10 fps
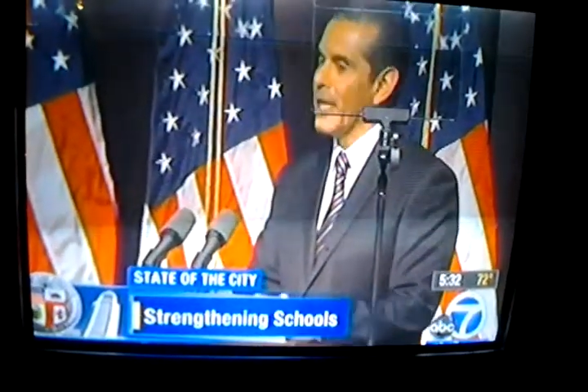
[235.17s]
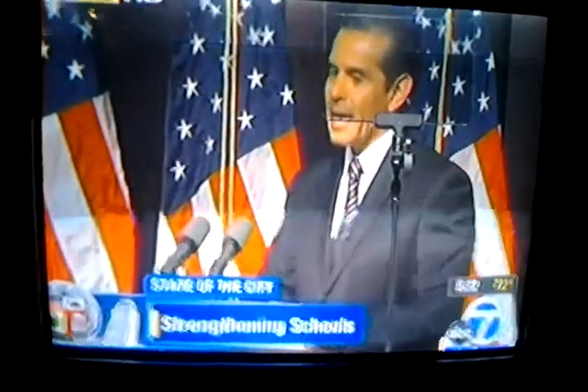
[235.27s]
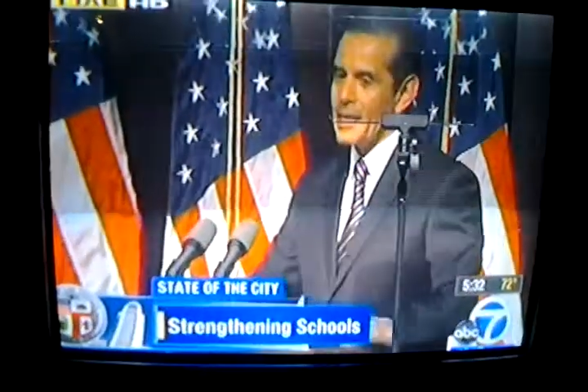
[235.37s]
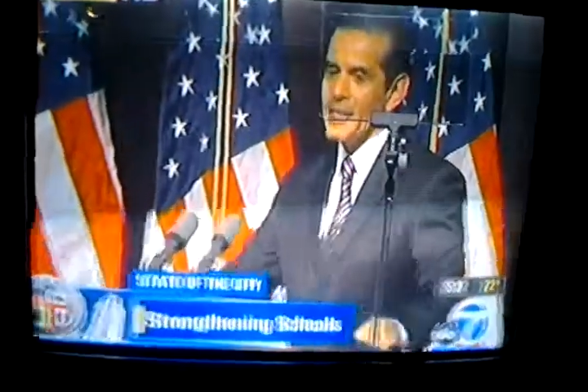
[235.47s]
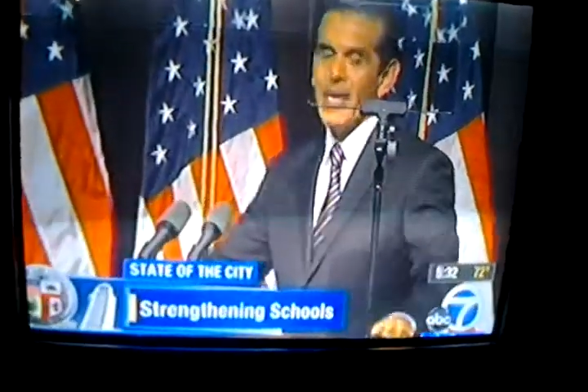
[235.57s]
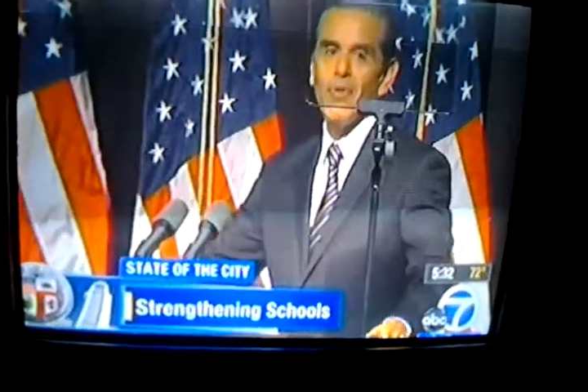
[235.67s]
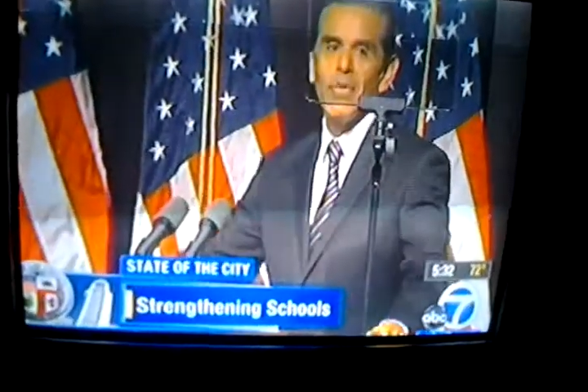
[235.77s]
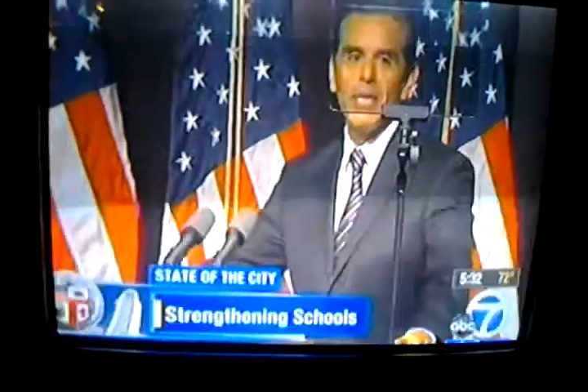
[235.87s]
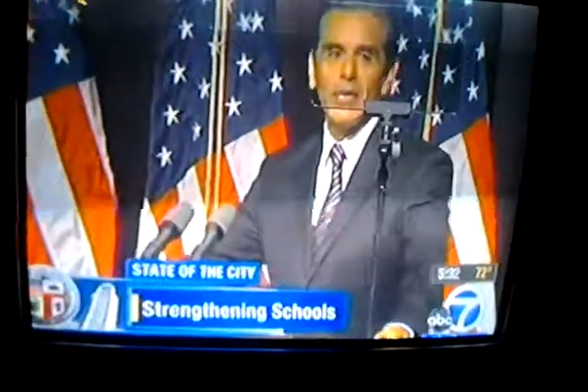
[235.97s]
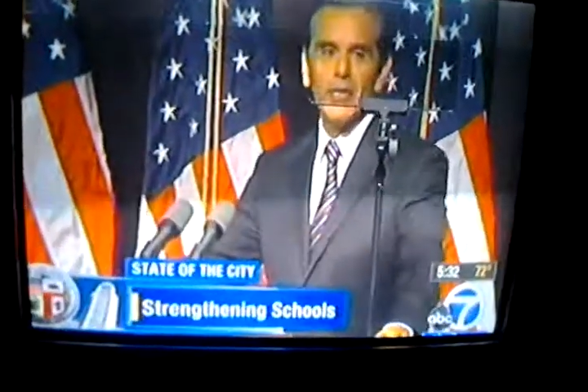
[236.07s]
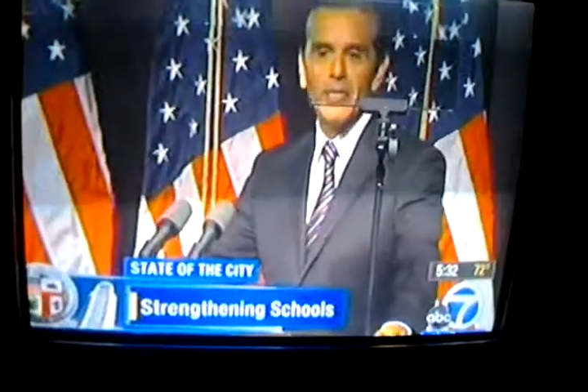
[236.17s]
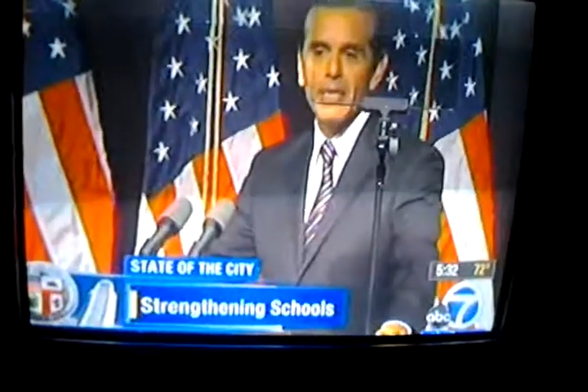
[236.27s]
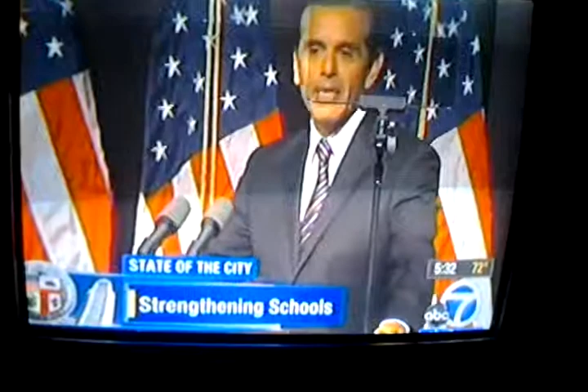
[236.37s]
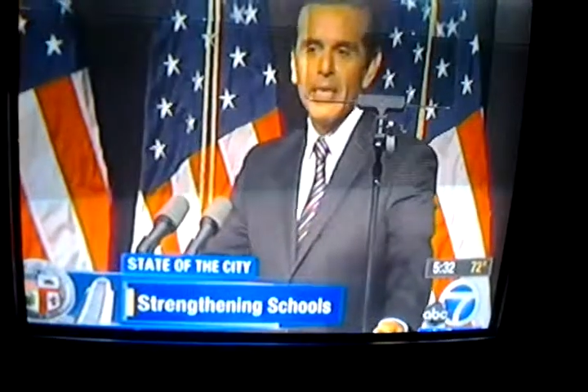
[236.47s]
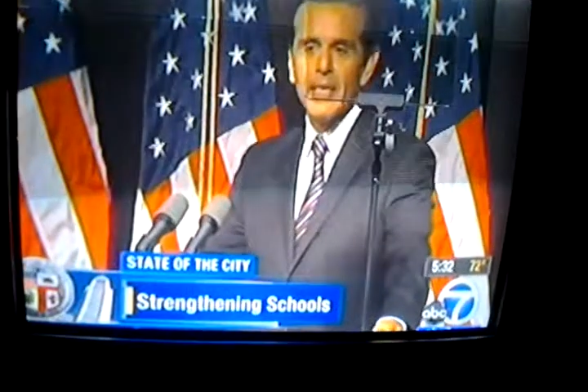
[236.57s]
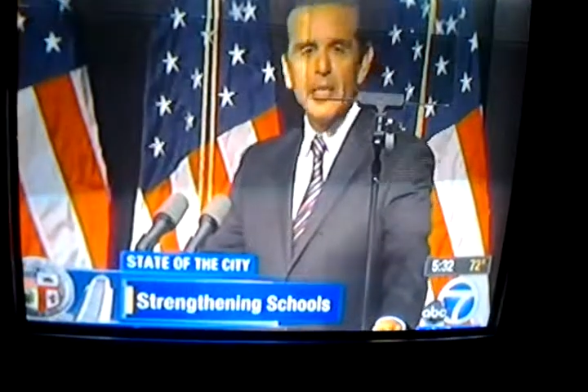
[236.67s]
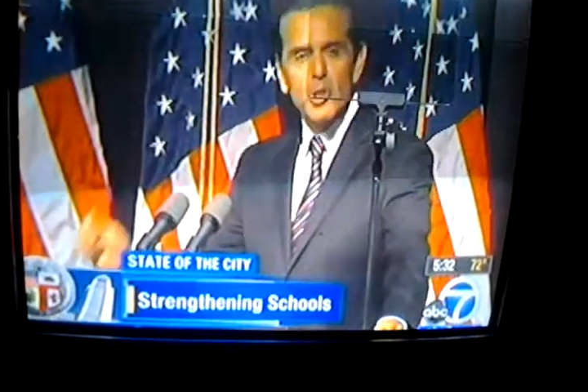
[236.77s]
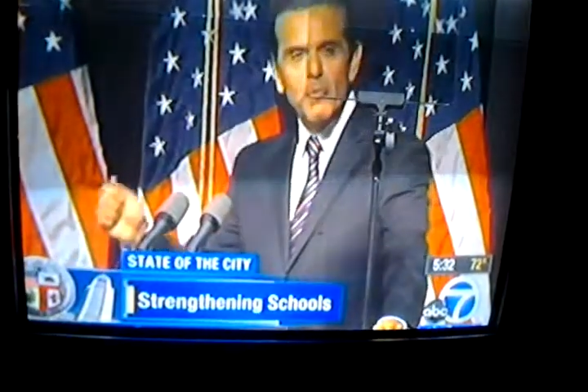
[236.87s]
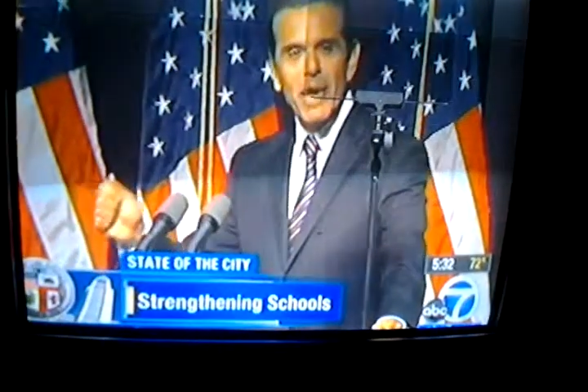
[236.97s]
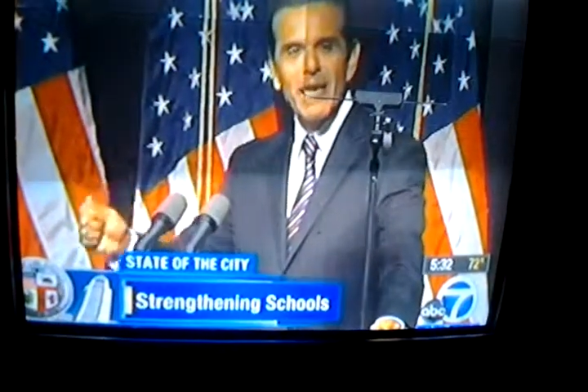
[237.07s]
In the last 7 years,
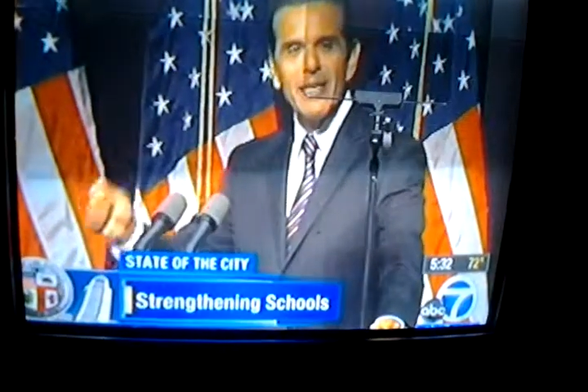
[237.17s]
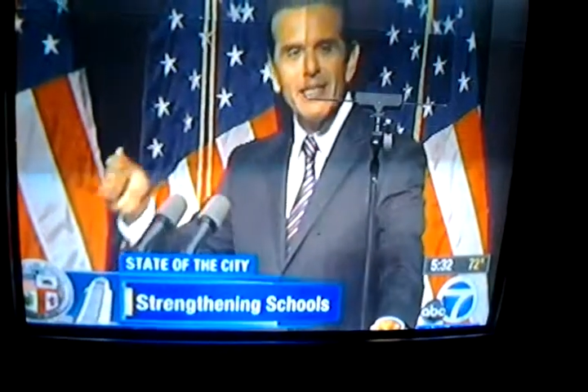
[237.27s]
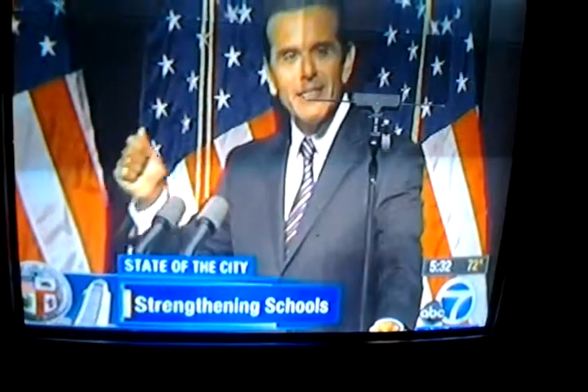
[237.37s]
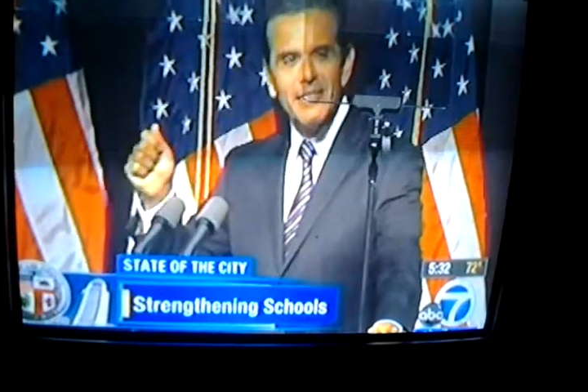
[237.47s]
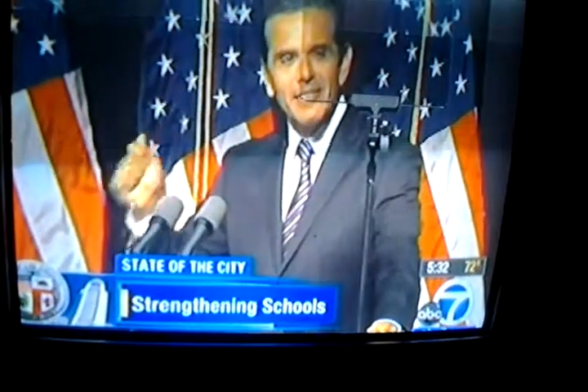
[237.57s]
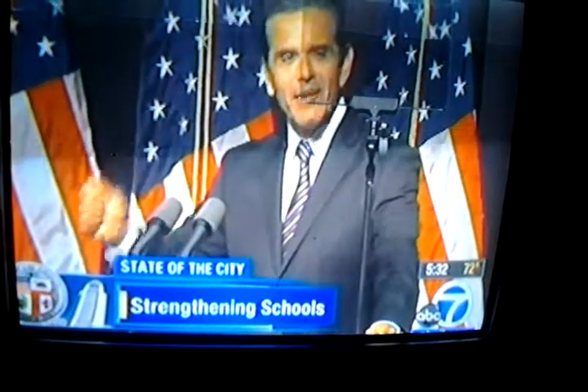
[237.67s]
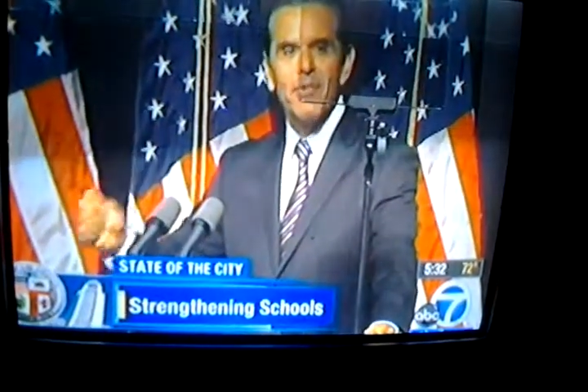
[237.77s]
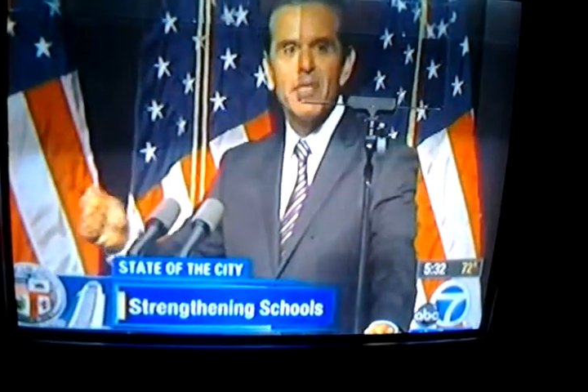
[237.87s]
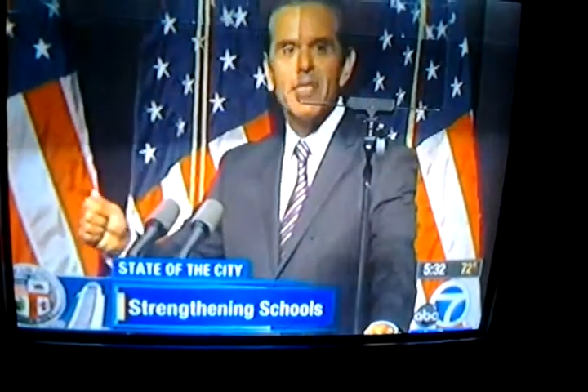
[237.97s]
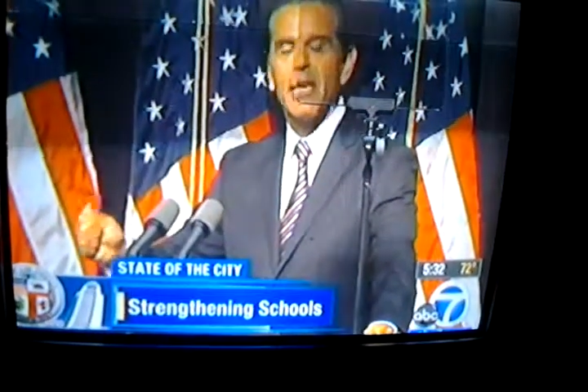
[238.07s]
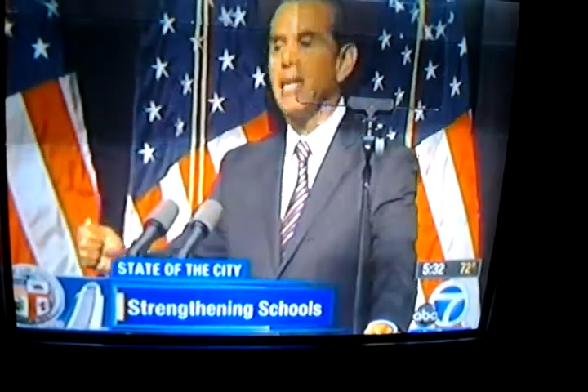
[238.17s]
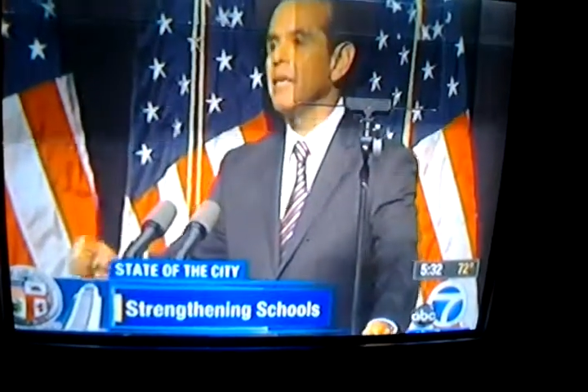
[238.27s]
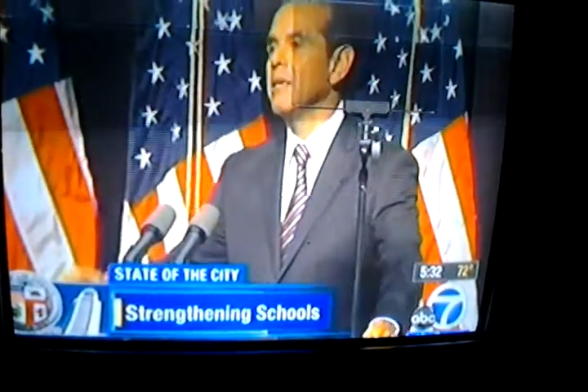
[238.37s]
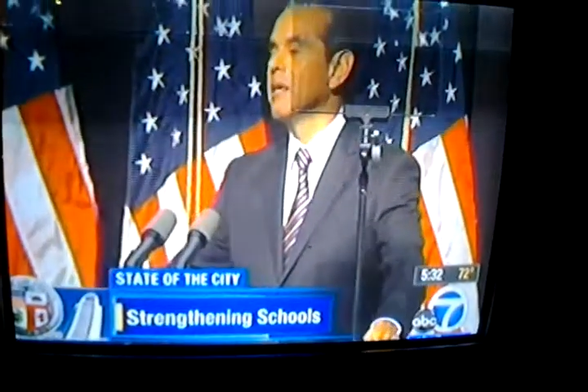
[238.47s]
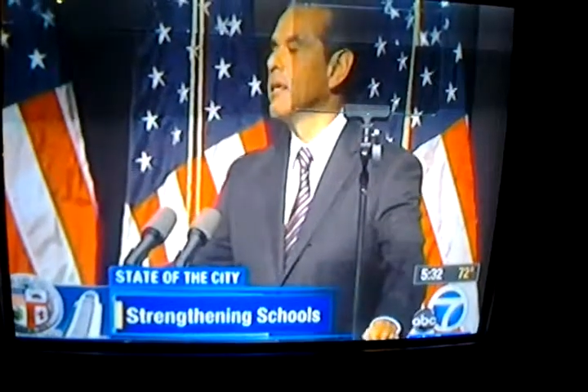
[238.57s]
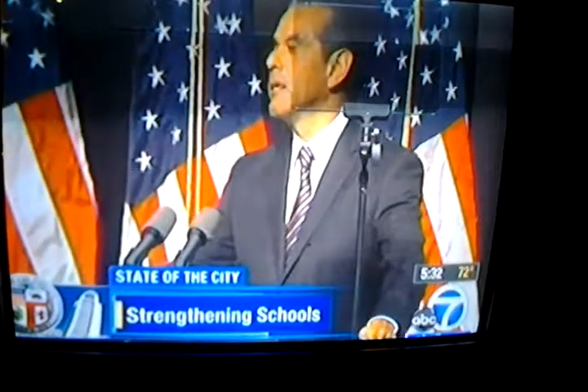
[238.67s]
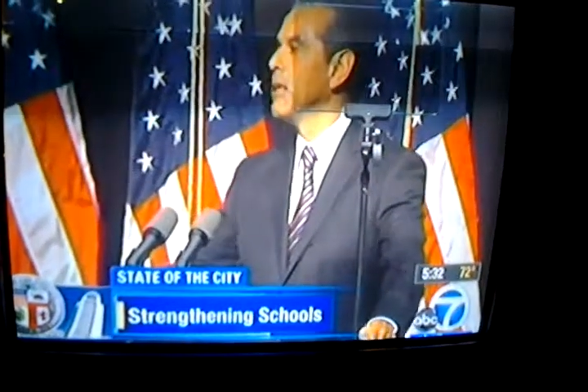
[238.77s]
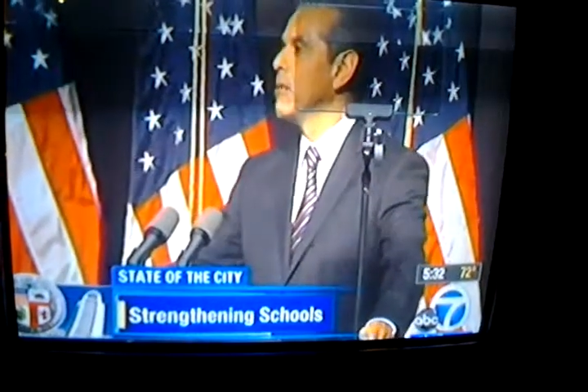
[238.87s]
despite devastating